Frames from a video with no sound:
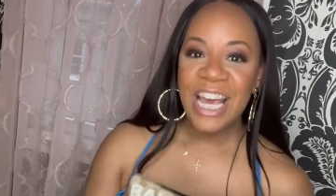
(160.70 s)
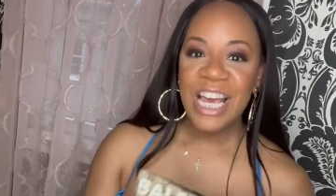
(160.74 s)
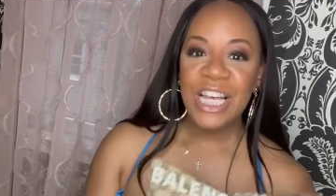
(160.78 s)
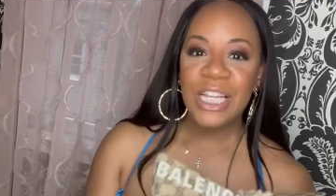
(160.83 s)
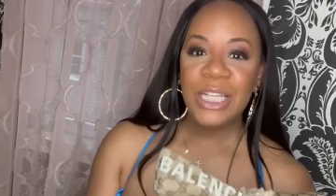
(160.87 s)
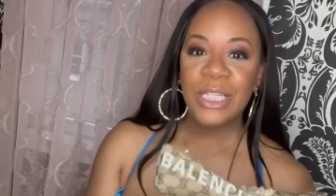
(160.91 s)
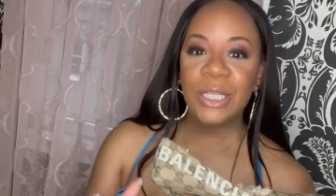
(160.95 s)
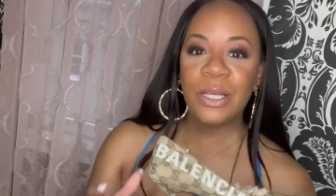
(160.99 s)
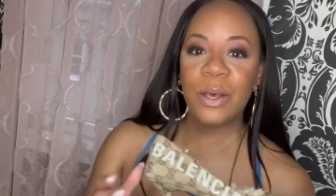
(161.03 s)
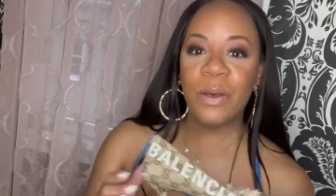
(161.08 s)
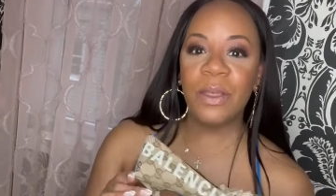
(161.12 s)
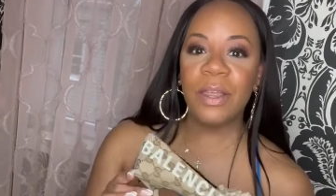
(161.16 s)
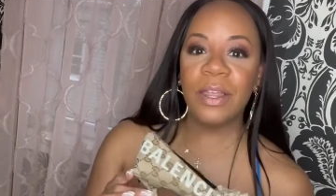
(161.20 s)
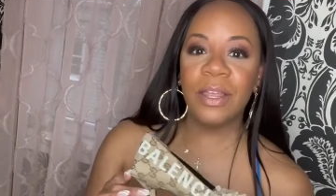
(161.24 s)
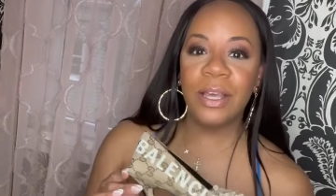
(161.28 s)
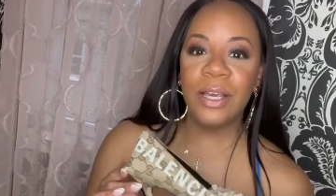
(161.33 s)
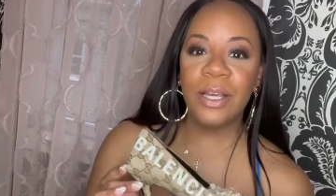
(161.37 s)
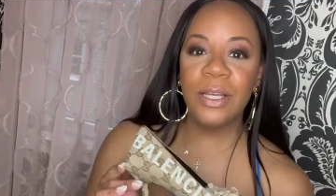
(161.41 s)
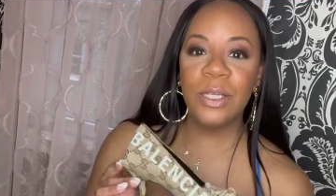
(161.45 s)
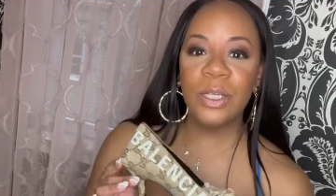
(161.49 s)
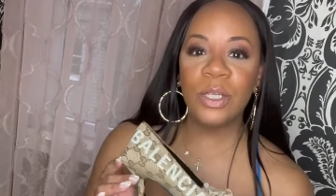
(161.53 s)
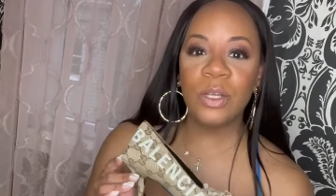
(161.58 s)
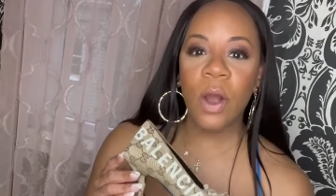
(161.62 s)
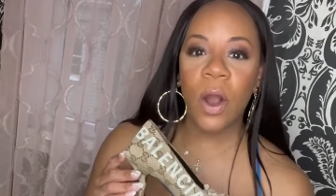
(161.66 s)
So
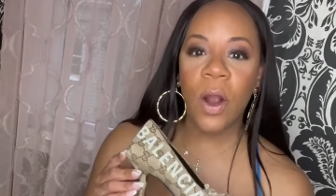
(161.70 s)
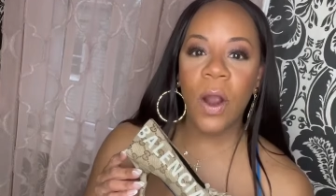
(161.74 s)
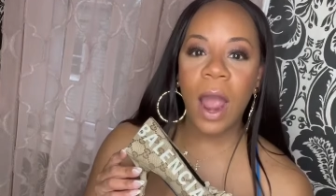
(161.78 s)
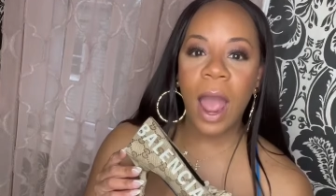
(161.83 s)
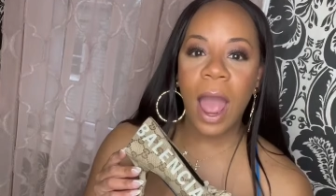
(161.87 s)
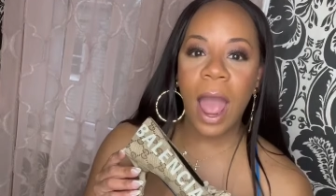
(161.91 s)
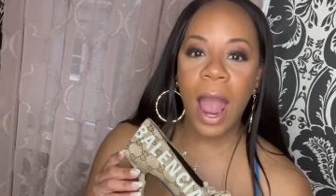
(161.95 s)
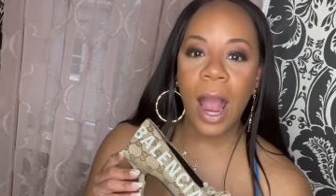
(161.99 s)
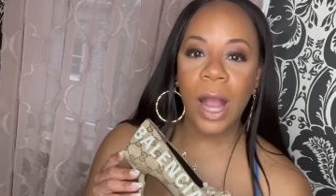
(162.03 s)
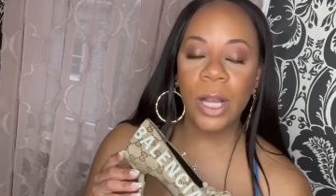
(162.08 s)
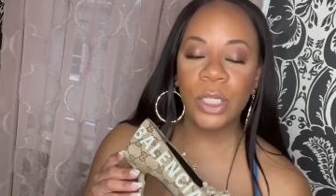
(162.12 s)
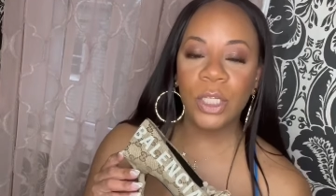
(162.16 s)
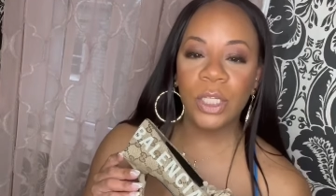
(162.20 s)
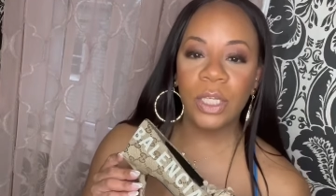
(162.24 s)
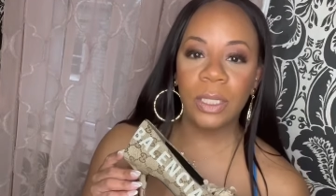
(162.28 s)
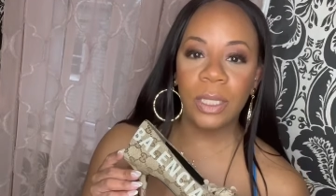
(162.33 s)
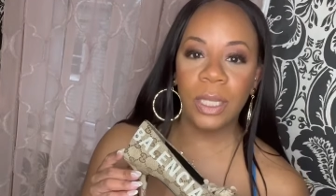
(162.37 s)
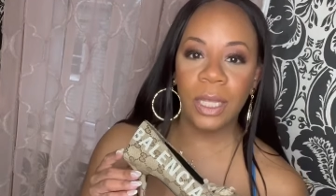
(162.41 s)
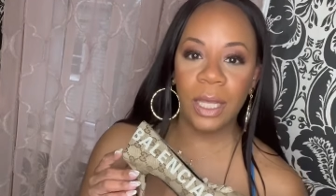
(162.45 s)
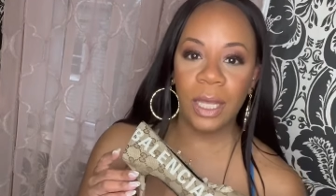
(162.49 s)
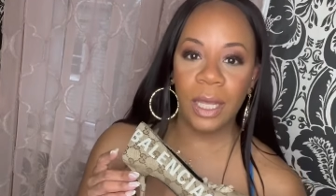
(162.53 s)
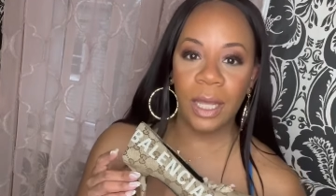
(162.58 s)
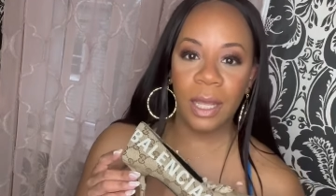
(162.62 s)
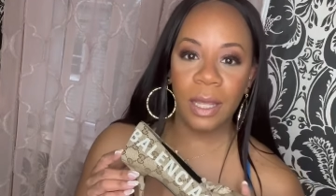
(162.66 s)
these are
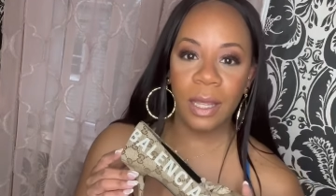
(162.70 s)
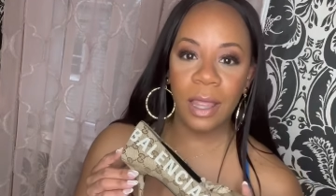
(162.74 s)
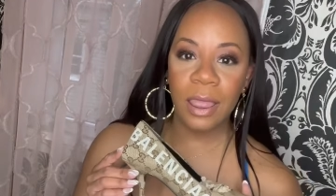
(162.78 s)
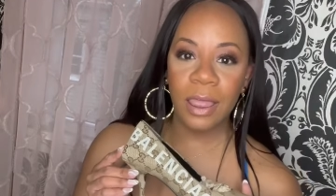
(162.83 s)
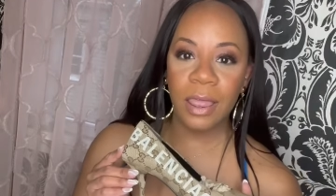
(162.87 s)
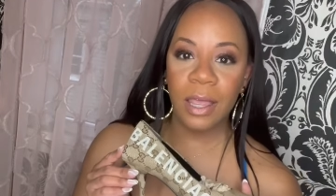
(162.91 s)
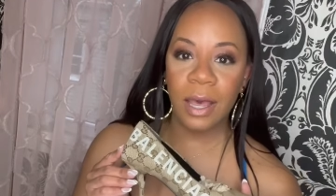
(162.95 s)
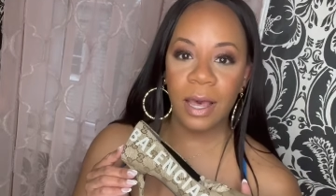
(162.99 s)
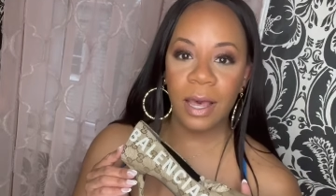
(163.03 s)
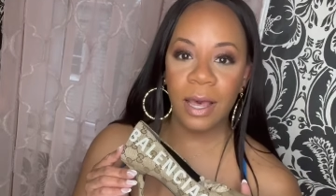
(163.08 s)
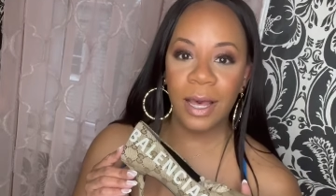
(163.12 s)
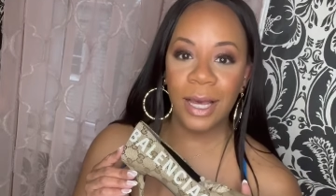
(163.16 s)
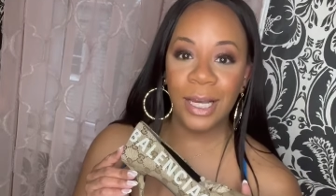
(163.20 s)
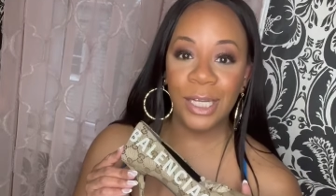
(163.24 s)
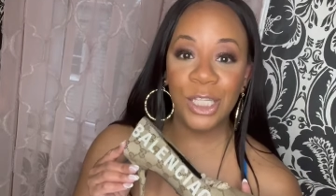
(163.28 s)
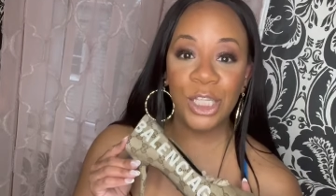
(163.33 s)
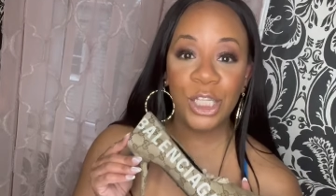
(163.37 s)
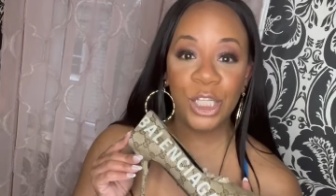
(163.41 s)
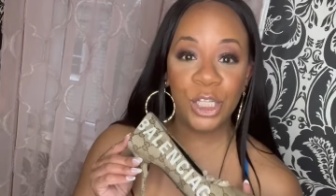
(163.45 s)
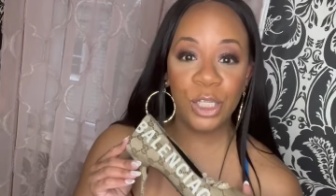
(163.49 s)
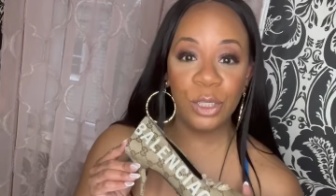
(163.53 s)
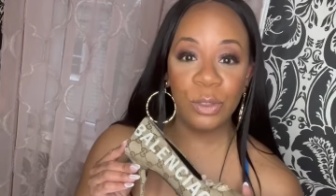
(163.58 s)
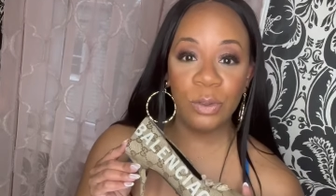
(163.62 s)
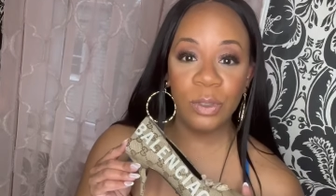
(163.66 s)
actually the
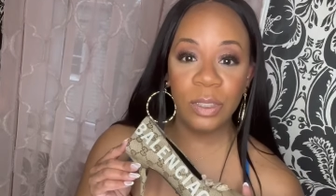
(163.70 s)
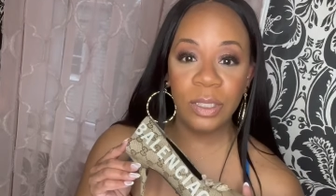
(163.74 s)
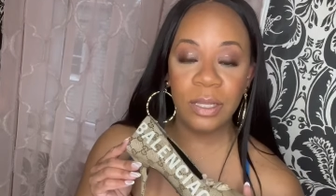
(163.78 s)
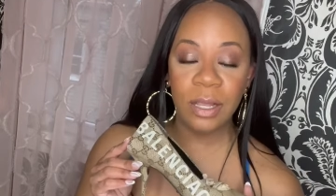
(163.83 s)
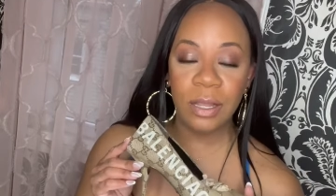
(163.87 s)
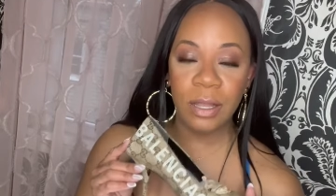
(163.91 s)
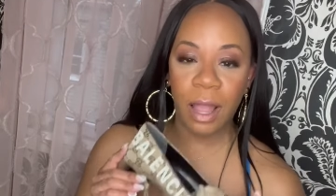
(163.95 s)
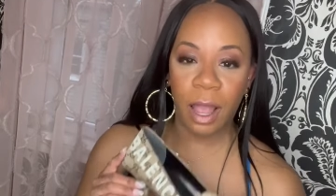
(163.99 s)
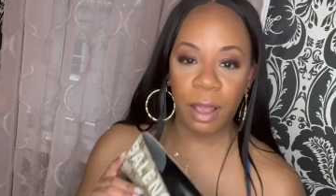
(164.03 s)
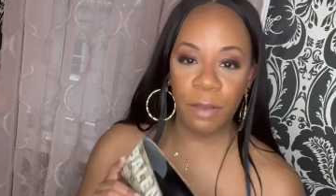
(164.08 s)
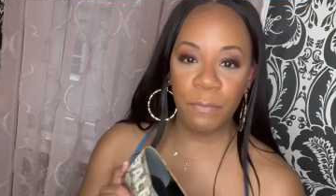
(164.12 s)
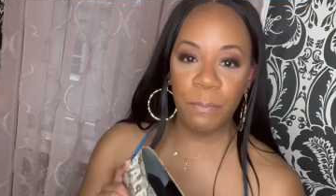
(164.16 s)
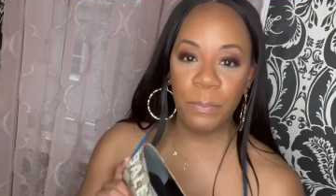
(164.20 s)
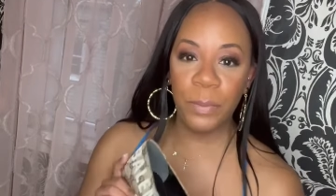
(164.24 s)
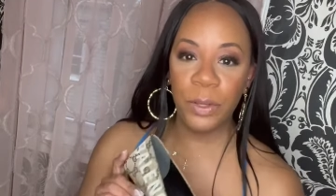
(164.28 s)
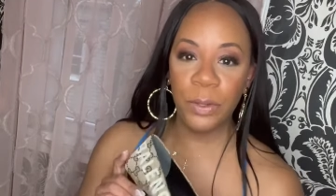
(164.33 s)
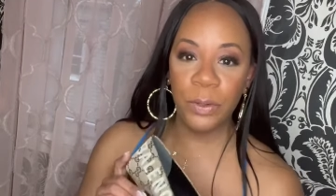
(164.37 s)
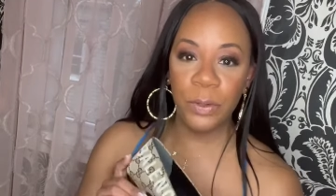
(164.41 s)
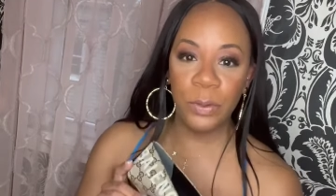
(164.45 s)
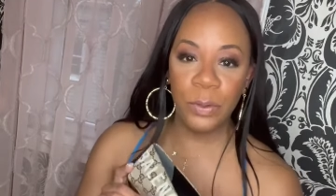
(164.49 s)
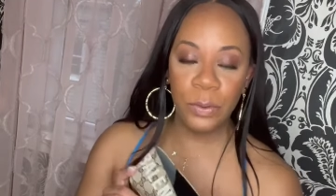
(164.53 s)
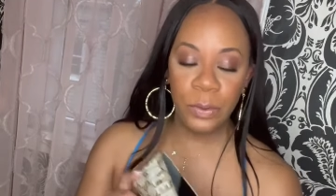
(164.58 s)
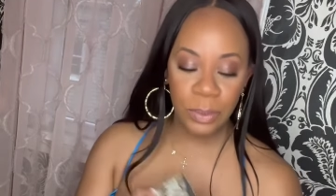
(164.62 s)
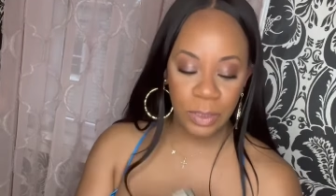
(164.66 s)
shoes, the knife
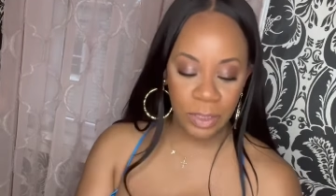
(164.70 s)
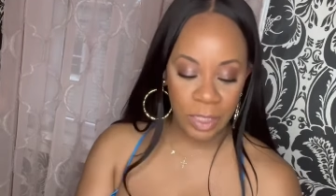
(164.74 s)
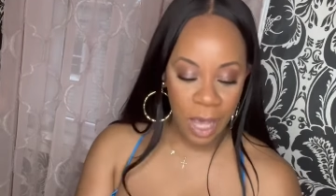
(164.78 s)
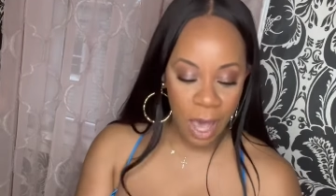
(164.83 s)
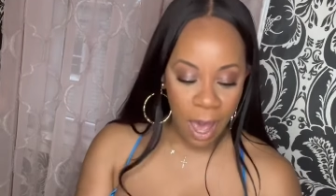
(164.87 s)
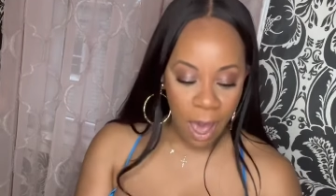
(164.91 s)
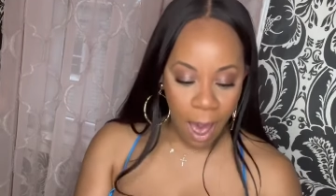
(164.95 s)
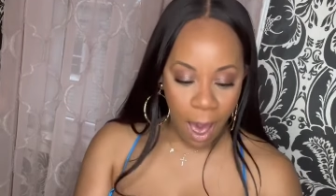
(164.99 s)
mules.